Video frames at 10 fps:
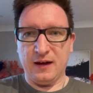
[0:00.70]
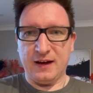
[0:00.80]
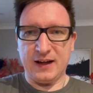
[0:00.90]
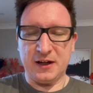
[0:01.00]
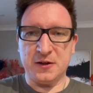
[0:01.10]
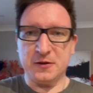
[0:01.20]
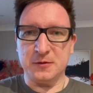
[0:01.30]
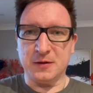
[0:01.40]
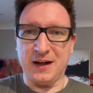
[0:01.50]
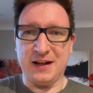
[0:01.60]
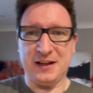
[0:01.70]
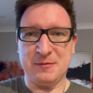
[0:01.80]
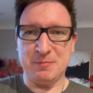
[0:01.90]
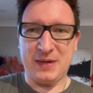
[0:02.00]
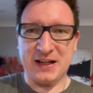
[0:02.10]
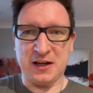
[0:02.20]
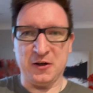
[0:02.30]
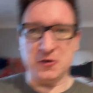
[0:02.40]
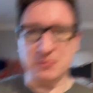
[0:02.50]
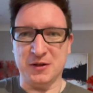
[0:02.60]
Hello, I am back
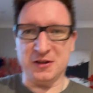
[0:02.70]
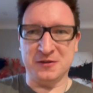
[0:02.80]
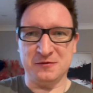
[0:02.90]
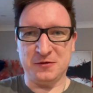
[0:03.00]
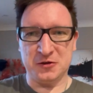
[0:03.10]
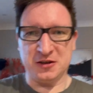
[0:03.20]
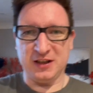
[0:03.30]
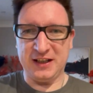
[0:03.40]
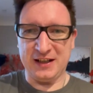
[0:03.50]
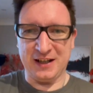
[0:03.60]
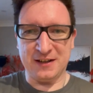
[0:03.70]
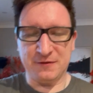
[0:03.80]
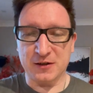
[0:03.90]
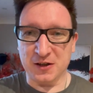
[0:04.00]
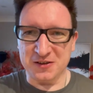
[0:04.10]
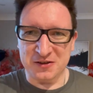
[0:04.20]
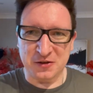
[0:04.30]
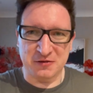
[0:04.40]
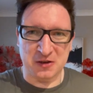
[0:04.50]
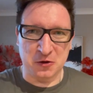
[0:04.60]
home. Unfortunately, I forgot to
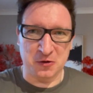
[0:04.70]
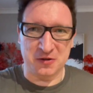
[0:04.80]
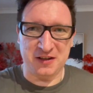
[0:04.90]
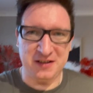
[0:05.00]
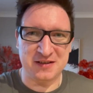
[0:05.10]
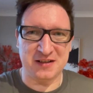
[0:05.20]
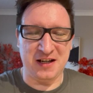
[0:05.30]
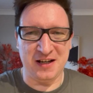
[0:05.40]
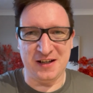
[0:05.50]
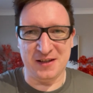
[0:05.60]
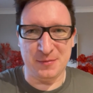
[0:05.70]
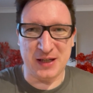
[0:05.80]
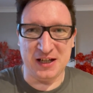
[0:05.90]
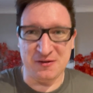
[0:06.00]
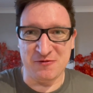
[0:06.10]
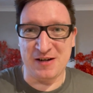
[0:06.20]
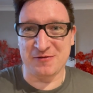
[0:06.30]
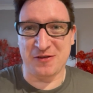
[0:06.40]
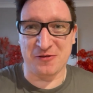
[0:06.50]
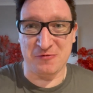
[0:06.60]
record this at the beginning of
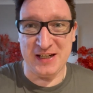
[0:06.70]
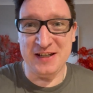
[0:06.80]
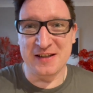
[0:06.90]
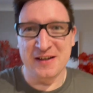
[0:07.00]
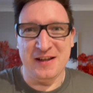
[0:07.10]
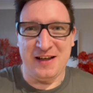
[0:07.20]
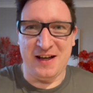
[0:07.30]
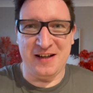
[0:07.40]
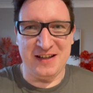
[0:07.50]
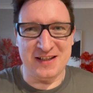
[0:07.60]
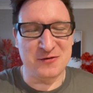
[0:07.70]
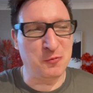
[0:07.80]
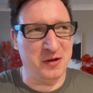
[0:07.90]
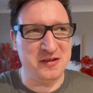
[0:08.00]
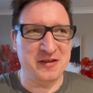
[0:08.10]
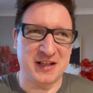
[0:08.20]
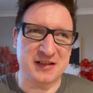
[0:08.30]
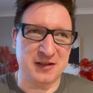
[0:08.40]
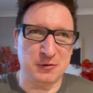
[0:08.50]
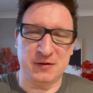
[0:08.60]
round 3. It's one of the things
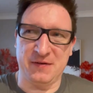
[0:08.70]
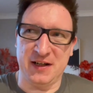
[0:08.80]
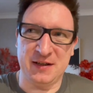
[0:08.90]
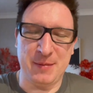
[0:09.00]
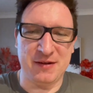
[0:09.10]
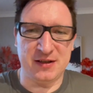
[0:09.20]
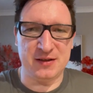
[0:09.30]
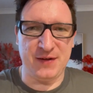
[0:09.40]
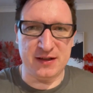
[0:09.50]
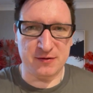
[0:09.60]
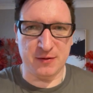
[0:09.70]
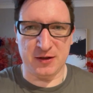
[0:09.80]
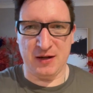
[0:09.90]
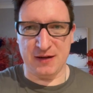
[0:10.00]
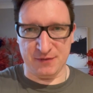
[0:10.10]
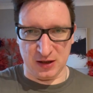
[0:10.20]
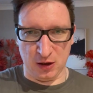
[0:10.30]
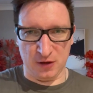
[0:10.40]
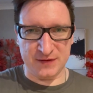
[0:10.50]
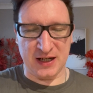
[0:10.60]
I always find about these events where you have a
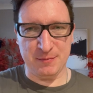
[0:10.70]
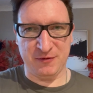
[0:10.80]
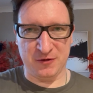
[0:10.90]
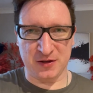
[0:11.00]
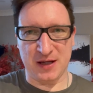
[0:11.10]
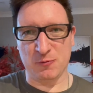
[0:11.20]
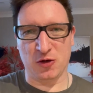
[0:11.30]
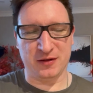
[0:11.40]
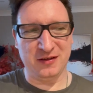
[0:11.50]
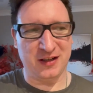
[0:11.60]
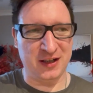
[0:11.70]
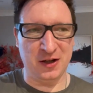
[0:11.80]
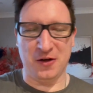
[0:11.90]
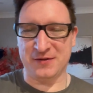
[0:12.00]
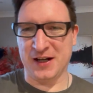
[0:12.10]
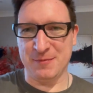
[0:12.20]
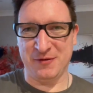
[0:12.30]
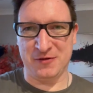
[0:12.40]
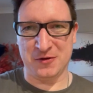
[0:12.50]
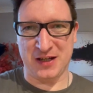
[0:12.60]
lot of time before game 1, a lot of time
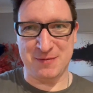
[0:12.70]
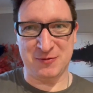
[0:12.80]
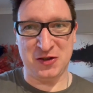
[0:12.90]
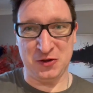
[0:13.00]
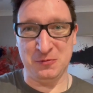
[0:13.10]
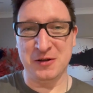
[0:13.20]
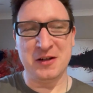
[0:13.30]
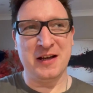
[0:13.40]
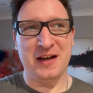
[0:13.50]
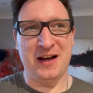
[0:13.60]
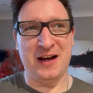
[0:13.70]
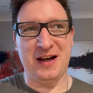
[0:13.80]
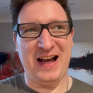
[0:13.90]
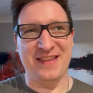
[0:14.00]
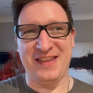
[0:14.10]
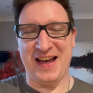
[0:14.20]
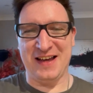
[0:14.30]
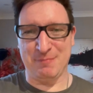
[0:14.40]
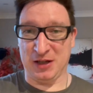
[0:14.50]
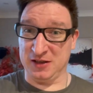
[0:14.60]
before game 2, and
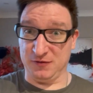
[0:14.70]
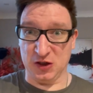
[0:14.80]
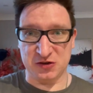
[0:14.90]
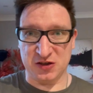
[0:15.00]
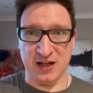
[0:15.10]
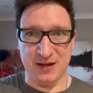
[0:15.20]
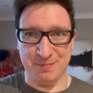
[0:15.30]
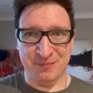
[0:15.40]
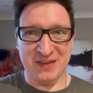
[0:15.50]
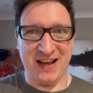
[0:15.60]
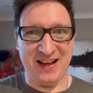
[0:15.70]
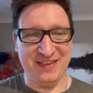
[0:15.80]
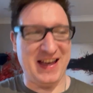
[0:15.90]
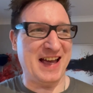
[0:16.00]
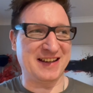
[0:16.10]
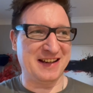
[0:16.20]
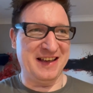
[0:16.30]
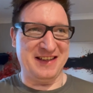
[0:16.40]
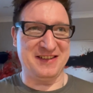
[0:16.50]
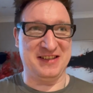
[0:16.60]
then because of lunchtime, and then
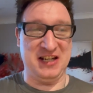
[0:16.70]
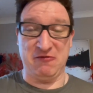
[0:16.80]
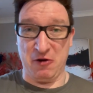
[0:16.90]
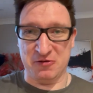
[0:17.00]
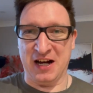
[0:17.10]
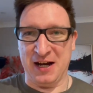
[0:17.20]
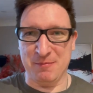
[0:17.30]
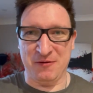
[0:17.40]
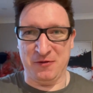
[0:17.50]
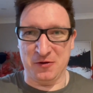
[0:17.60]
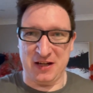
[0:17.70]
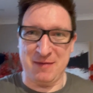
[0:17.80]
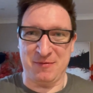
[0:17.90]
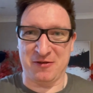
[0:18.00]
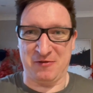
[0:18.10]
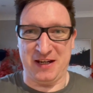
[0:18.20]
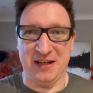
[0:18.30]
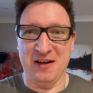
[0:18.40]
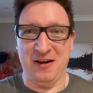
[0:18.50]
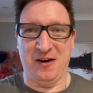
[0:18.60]
0 time before game 3
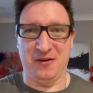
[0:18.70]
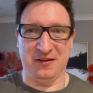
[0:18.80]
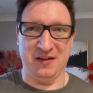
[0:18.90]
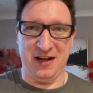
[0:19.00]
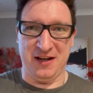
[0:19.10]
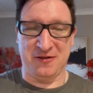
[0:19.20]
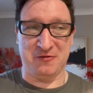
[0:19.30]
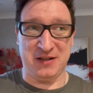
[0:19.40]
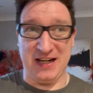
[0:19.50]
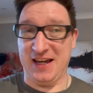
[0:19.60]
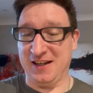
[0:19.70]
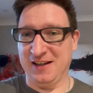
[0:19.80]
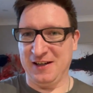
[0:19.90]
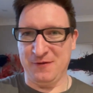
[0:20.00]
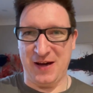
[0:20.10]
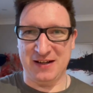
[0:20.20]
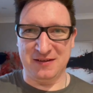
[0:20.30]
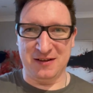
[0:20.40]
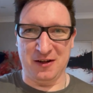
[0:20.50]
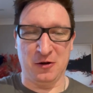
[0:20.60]
on a 3-day event
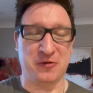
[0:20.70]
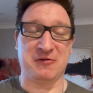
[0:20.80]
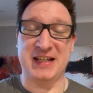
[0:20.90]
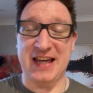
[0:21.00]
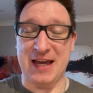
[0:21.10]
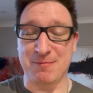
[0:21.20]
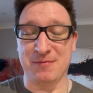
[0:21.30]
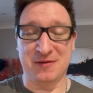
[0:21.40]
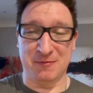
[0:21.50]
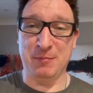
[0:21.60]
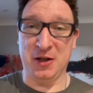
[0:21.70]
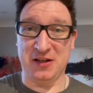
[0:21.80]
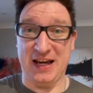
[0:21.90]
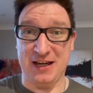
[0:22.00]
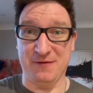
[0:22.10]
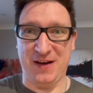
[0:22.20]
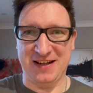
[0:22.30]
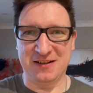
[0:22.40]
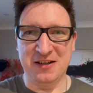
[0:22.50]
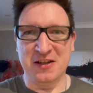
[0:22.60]
or 3-game per day
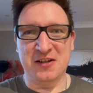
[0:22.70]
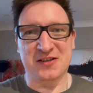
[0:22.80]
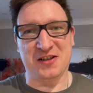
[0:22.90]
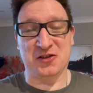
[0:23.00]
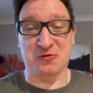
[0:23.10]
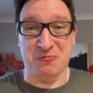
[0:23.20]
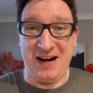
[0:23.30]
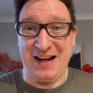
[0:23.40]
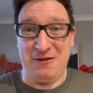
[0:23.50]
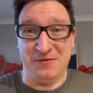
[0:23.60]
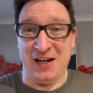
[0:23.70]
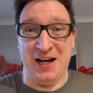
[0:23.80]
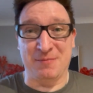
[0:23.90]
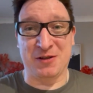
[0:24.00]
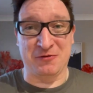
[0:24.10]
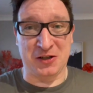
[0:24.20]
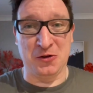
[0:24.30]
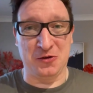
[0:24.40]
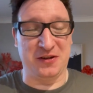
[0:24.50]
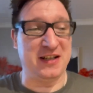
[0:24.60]
event. So I just ran out of time to
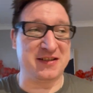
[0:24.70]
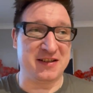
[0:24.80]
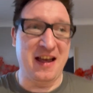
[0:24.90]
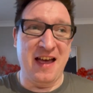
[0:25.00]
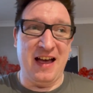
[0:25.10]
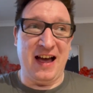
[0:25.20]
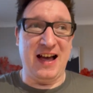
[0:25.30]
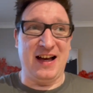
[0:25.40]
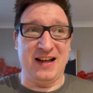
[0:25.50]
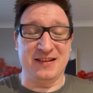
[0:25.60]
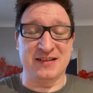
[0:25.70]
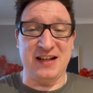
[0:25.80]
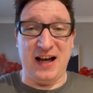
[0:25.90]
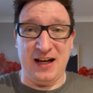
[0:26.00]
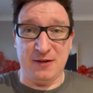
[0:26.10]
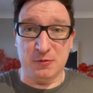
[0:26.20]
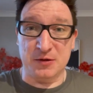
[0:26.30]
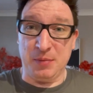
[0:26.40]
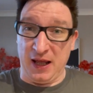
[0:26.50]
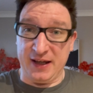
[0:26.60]
record this, and I was
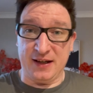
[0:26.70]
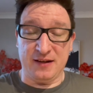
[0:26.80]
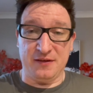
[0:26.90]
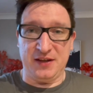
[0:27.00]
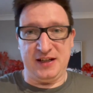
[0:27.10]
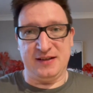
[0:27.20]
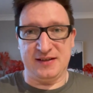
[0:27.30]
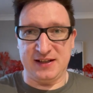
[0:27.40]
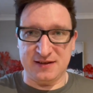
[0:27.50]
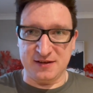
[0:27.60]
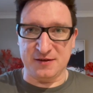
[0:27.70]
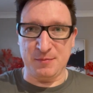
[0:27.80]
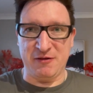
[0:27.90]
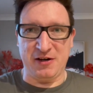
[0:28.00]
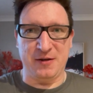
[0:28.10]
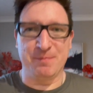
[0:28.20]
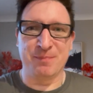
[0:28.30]
playing the Sisters Mirror.